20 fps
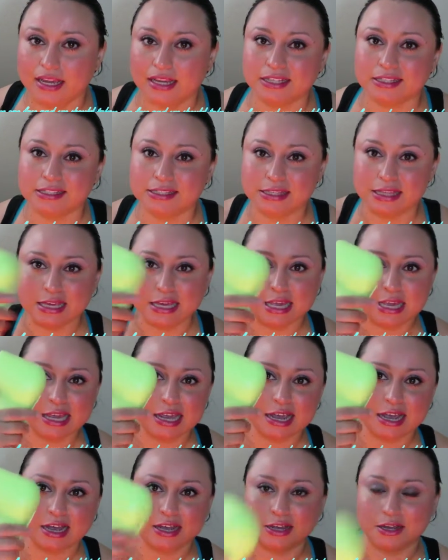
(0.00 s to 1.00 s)
It's
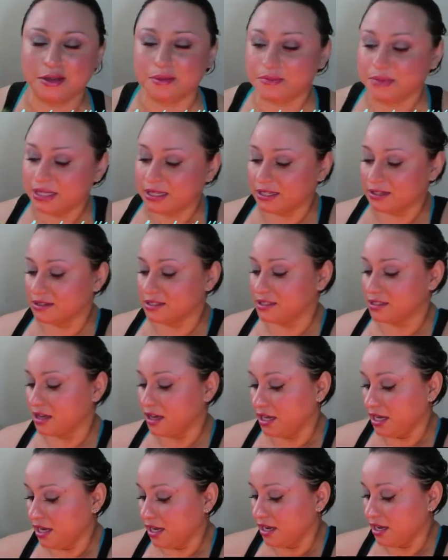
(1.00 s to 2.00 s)
the
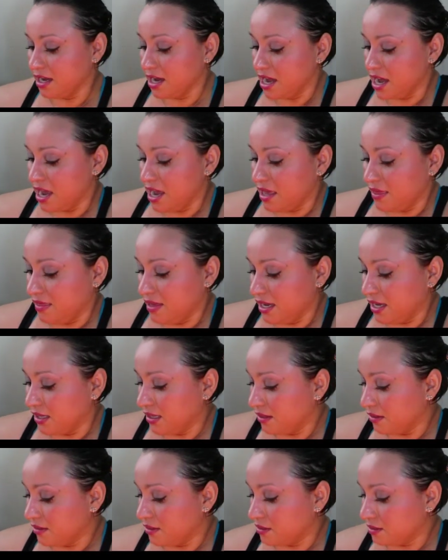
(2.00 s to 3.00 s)
Clarisonic. The
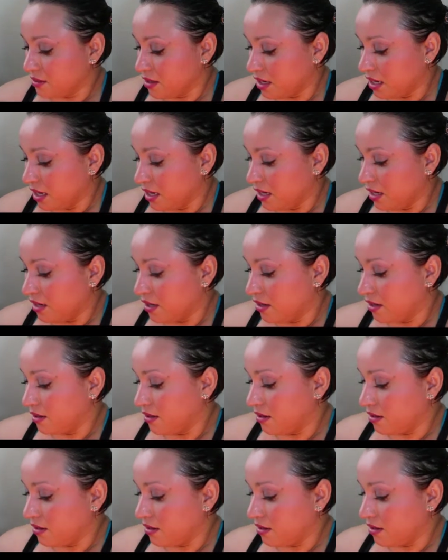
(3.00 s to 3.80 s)
Clarisonic